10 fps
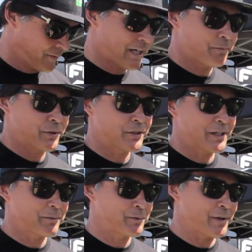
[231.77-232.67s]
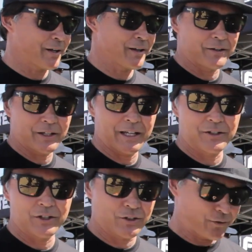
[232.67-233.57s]
can't put your knobs back on, you can't
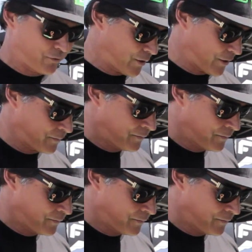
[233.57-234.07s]
adjust your fork.